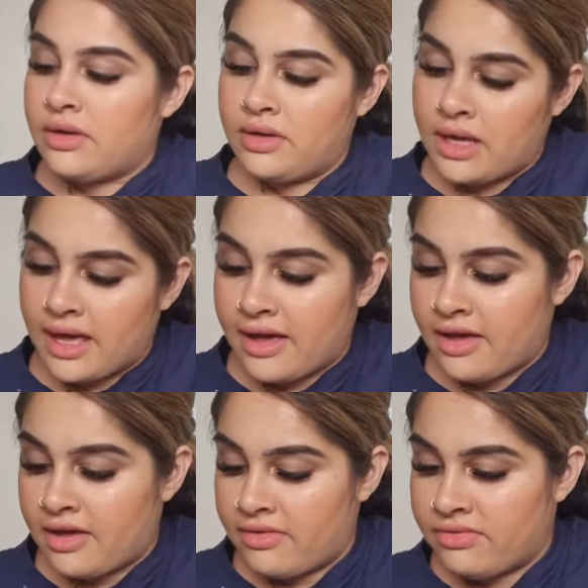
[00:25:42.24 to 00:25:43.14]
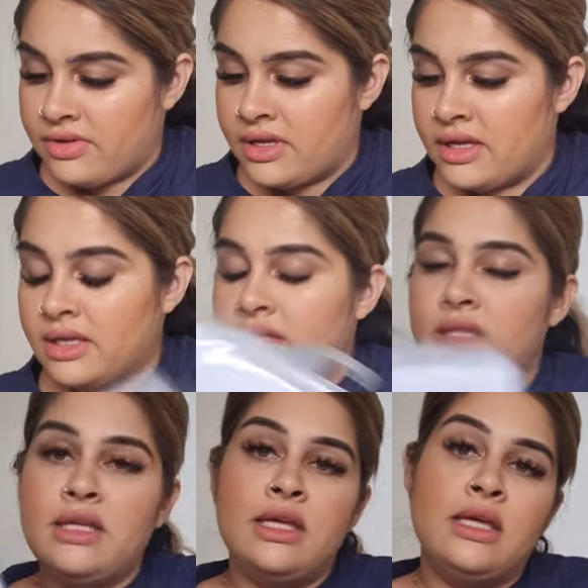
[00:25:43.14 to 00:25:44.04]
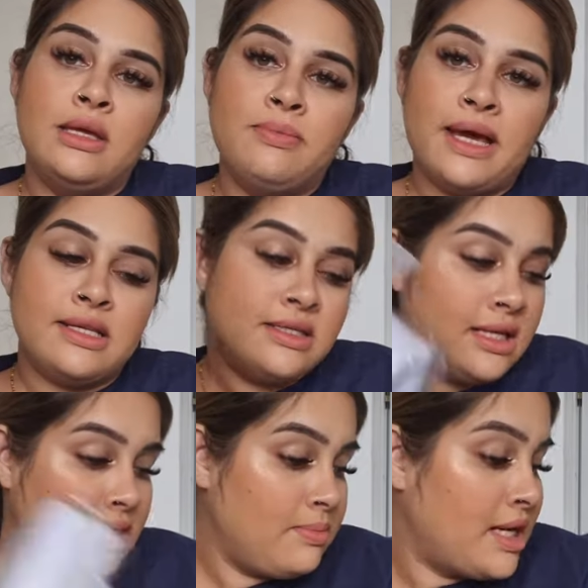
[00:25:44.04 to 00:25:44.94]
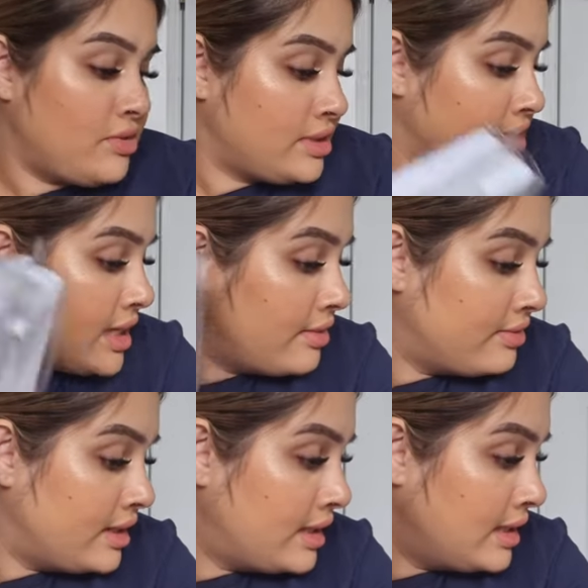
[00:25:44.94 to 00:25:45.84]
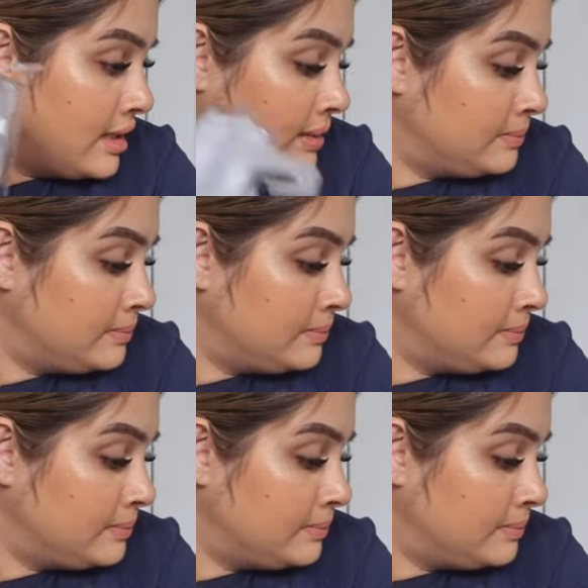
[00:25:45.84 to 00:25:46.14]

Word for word: have the bassinet mattress cover.